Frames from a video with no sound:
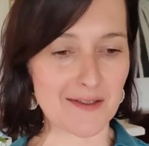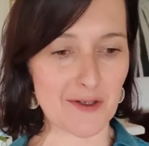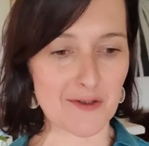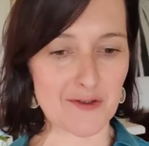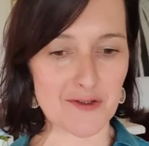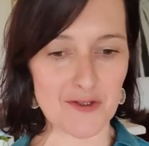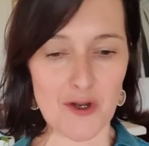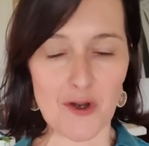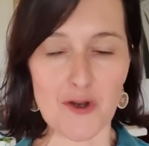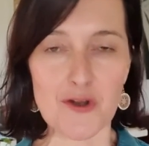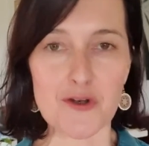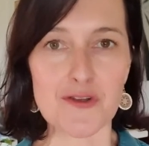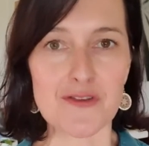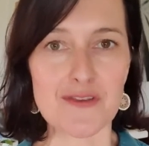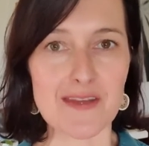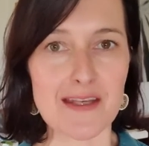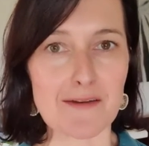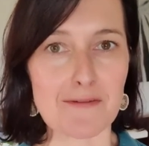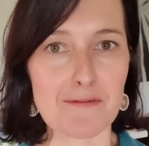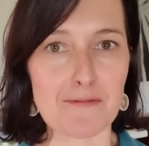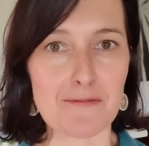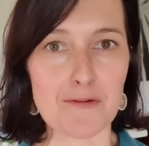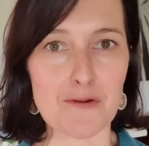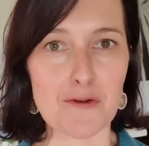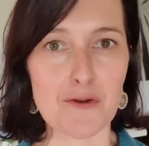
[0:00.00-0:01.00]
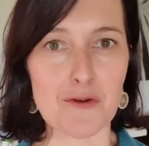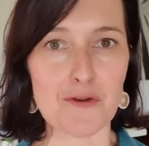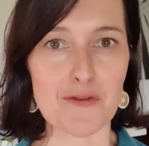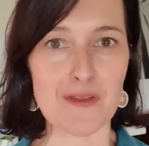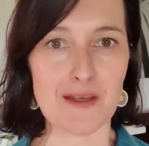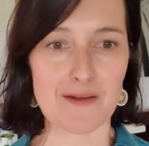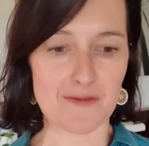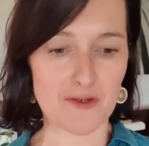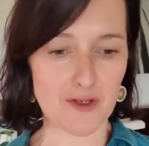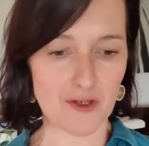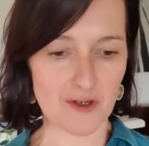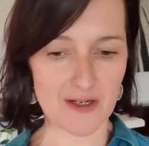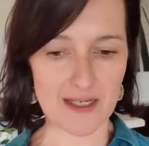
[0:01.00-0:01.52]
noted their food.
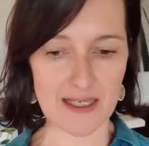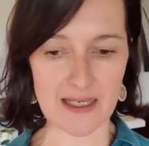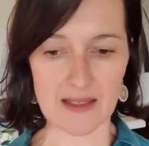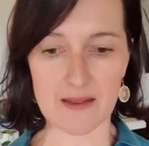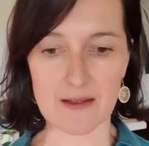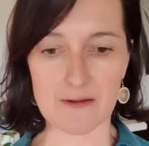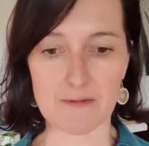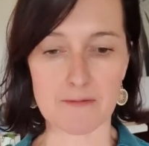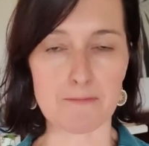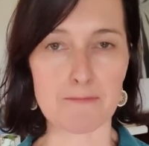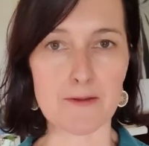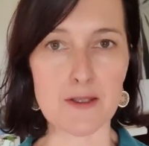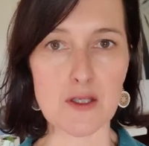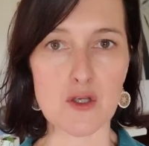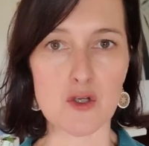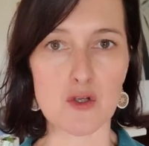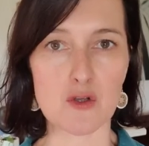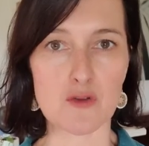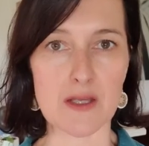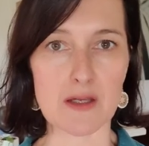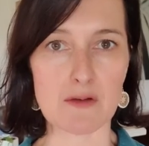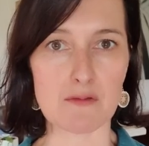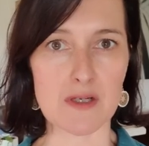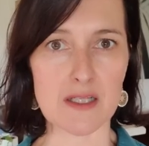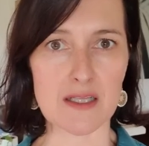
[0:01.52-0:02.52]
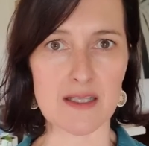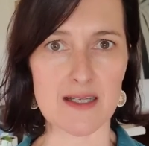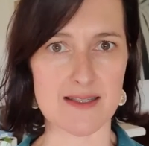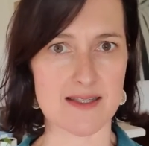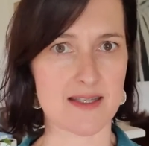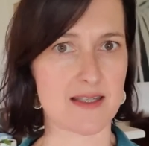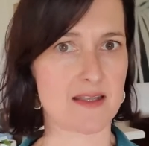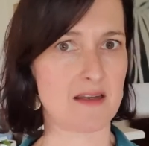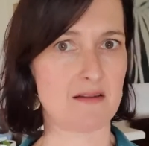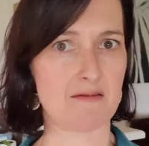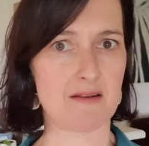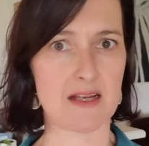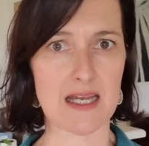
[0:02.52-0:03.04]
They've noted how they feel. They realize
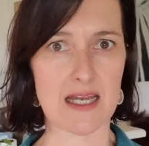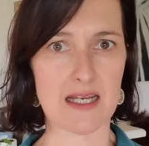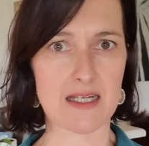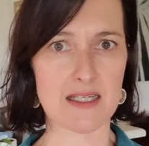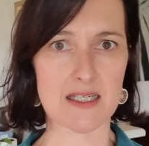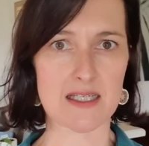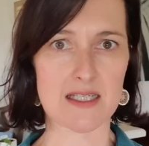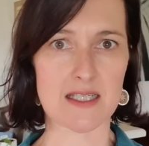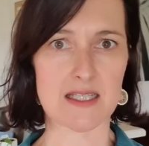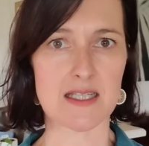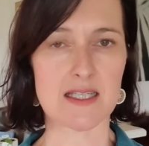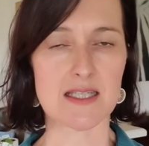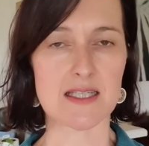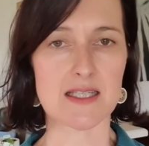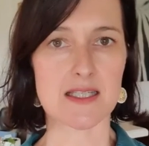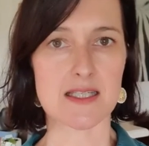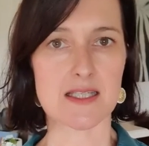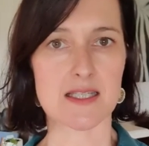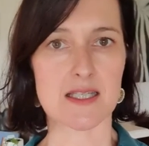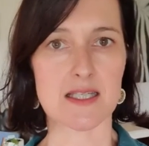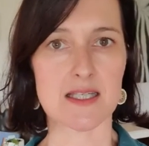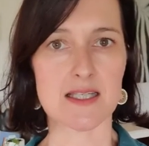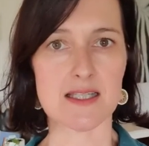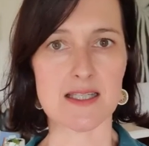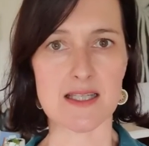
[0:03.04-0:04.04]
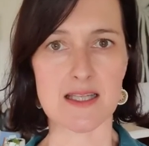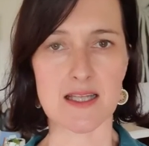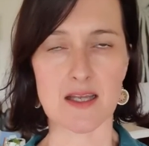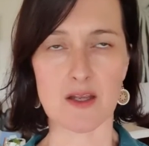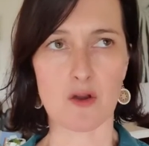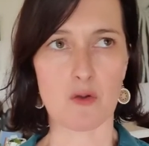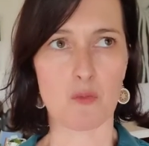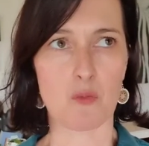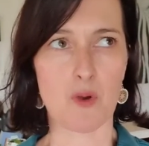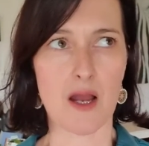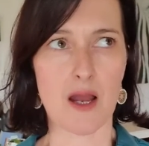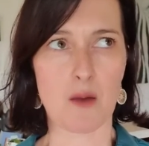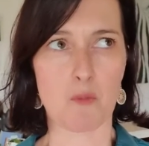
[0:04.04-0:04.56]
that they're reacting to this, this, and this, and they go,
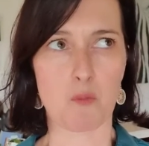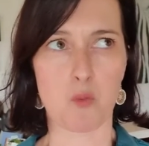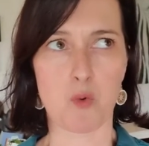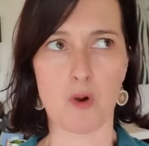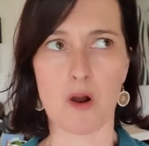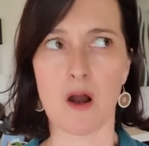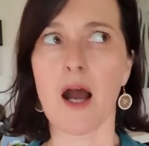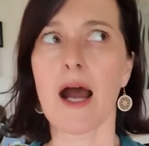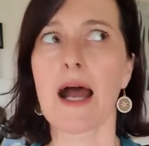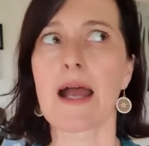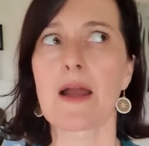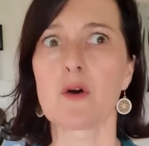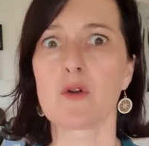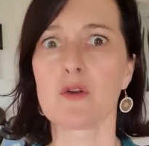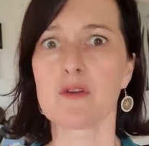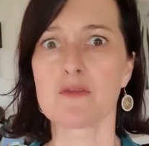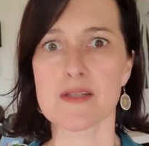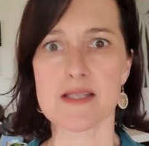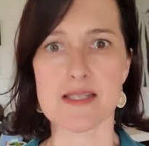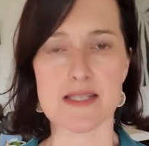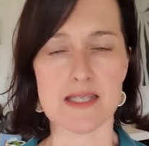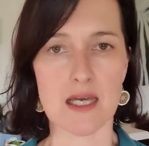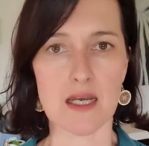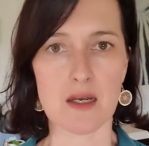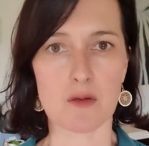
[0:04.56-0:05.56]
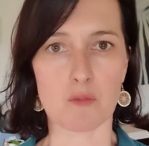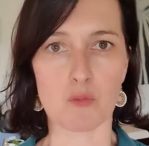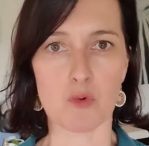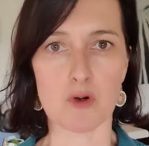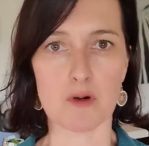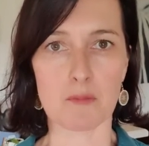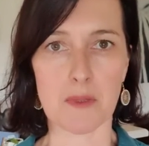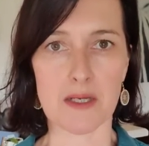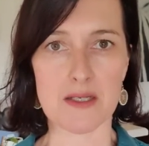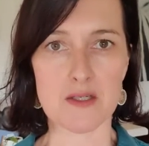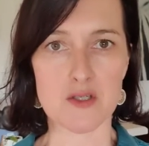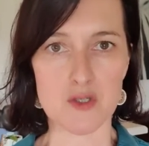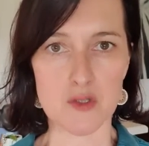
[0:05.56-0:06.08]
why all of a sudden? What
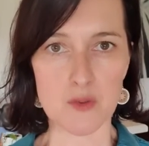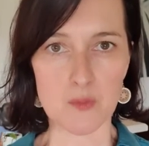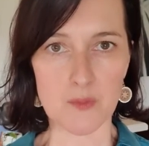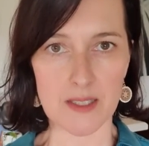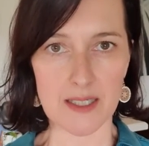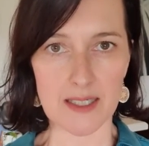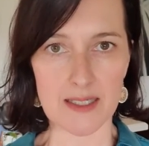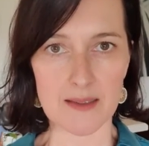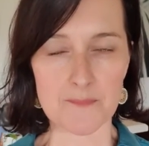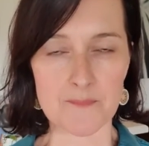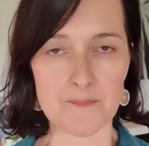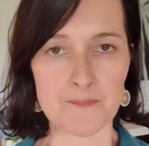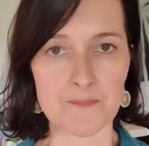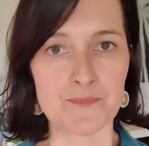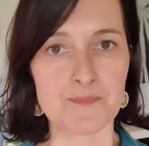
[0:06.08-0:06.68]
am I doing?